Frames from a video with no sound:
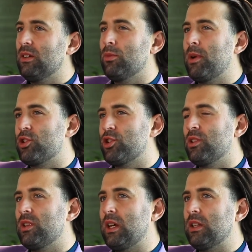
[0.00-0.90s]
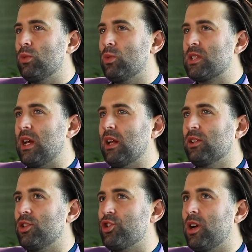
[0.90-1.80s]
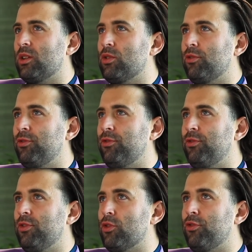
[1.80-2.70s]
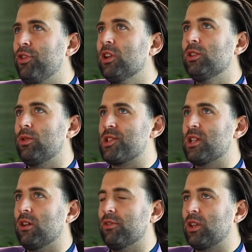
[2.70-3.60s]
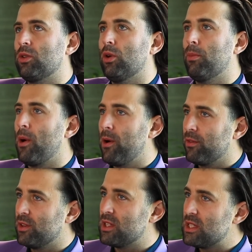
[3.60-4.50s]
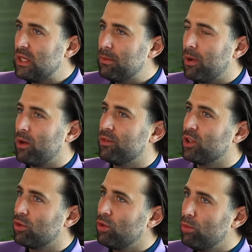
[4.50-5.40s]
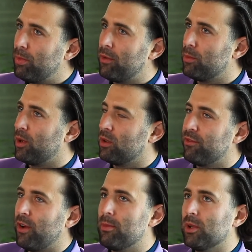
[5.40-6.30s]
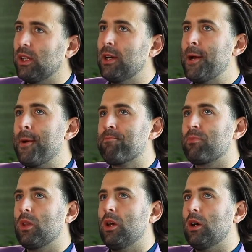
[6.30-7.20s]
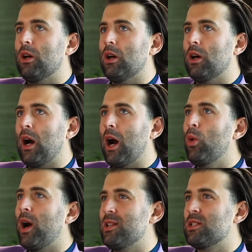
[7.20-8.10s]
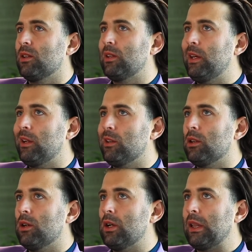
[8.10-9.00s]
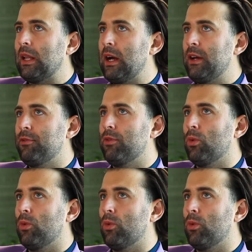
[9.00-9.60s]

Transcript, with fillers: You mentioned that with the Elton John, you you feel yourself like you are part of the team, part of the group, part of the family. How isolated life